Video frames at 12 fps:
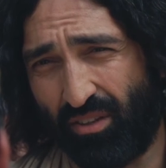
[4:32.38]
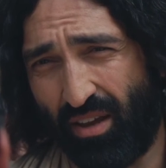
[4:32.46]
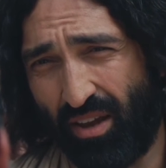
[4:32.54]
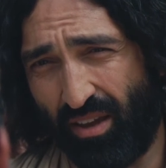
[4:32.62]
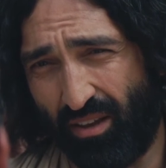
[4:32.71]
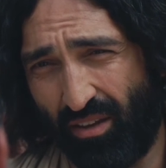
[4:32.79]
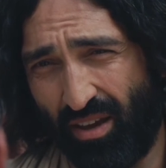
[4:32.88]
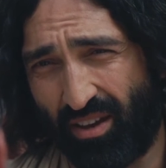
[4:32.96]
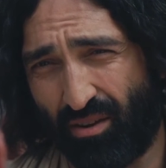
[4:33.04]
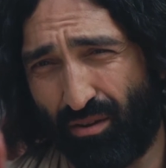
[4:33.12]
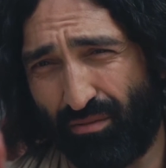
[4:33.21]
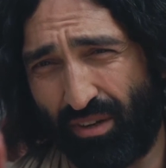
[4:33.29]
the God of
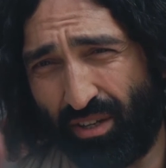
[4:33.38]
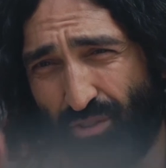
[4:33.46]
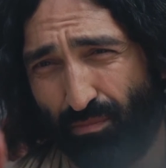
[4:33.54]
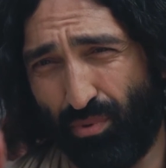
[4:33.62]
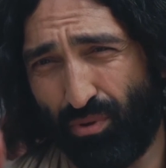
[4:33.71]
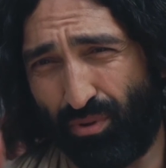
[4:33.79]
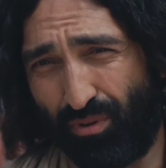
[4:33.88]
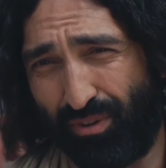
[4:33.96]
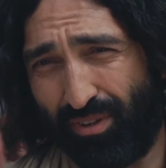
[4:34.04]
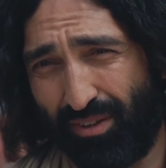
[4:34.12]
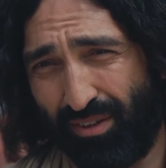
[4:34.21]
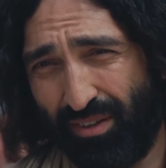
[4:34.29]
Jacob.
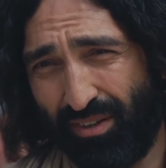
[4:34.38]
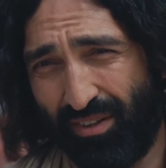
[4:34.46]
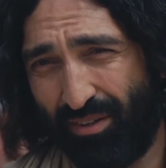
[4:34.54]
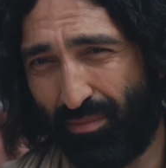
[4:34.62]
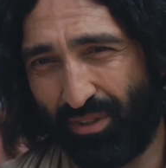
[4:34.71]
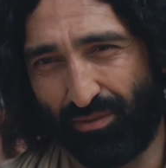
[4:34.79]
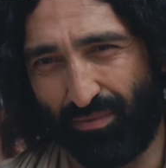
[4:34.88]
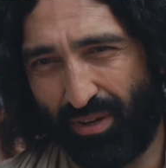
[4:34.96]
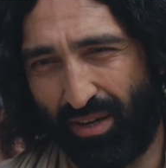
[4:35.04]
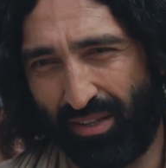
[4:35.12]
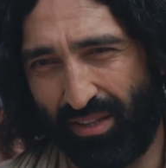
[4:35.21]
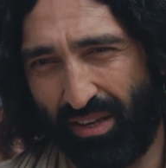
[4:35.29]
He is
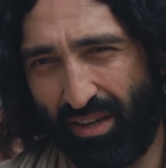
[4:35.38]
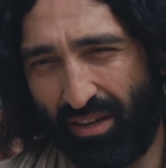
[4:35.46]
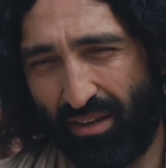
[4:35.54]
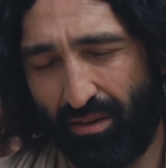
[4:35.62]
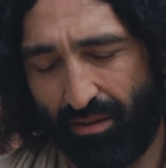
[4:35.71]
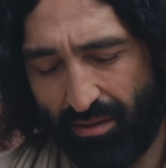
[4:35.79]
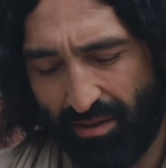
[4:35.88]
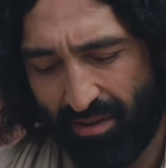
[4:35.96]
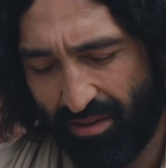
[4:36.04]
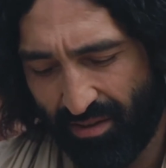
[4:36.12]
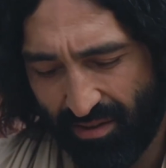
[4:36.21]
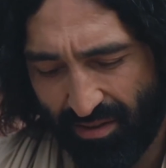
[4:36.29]
not the God of the
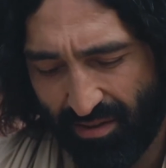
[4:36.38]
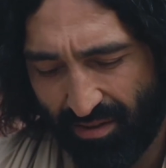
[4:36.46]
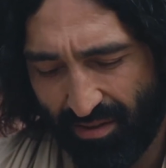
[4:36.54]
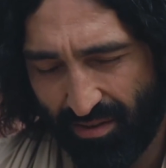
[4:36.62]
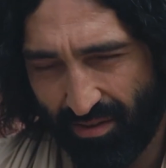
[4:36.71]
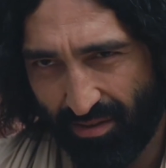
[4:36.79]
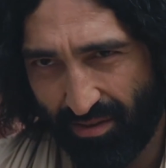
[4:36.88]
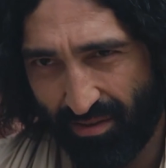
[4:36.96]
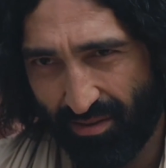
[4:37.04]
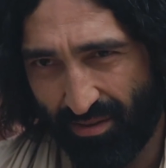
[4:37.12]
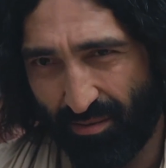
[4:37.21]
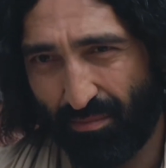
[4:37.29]
dead,
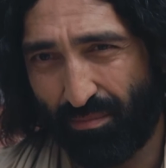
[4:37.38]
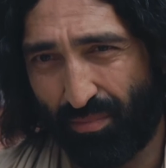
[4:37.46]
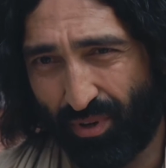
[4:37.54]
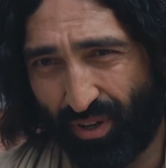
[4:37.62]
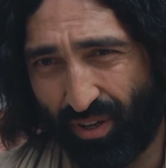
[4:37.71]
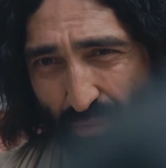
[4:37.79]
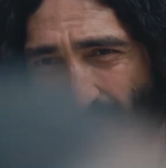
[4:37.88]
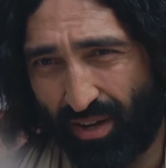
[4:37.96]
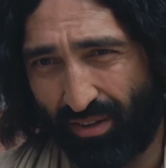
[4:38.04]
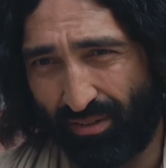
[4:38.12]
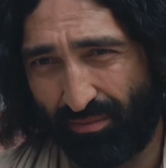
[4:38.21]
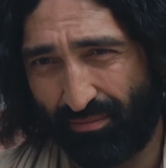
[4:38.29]
but of the
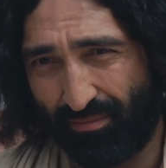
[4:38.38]
living.